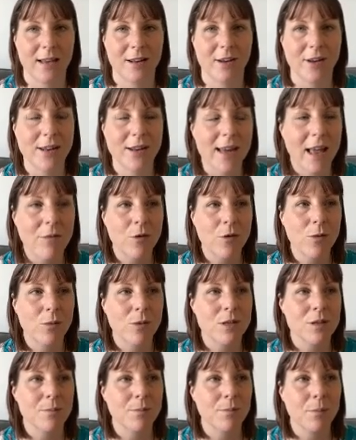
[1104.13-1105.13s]
and I never
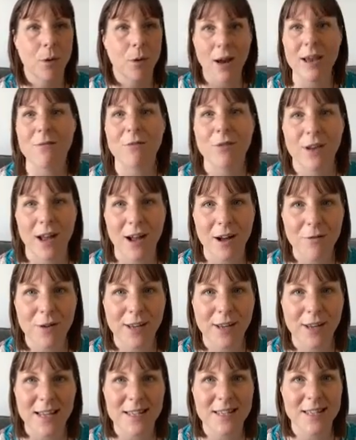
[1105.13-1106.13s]
was brave enough,
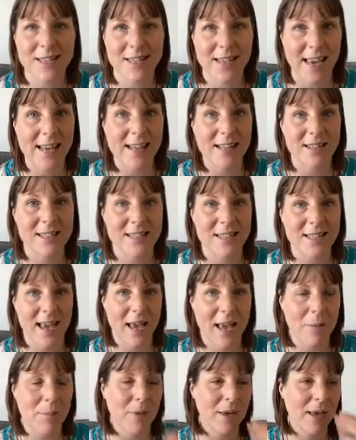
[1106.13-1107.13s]
I guess, to take the
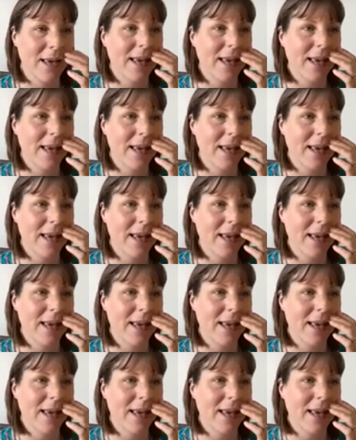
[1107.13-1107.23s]
step